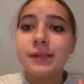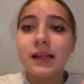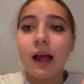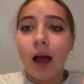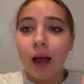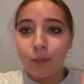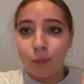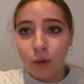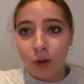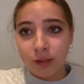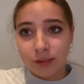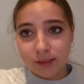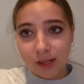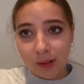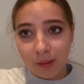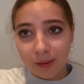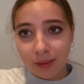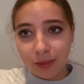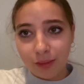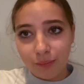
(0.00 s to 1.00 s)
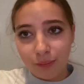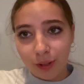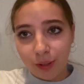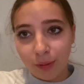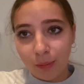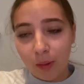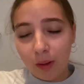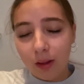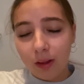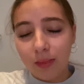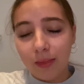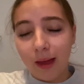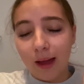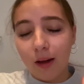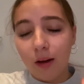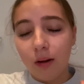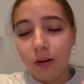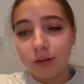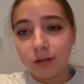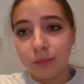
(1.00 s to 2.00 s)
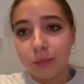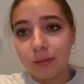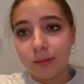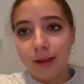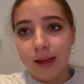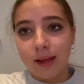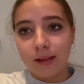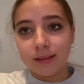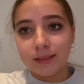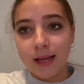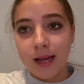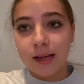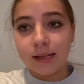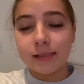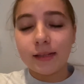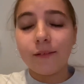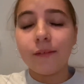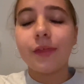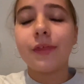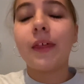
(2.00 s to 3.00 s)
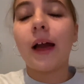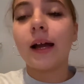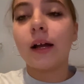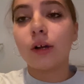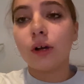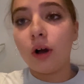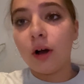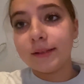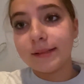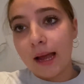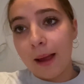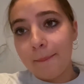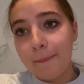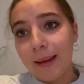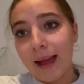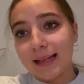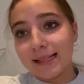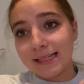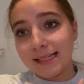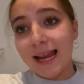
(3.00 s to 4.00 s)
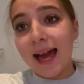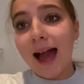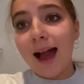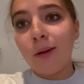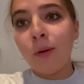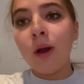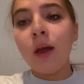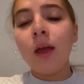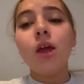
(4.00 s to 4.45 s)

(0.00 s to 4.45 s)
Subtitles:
I was going through that horrible illness. Thank God I'm better now.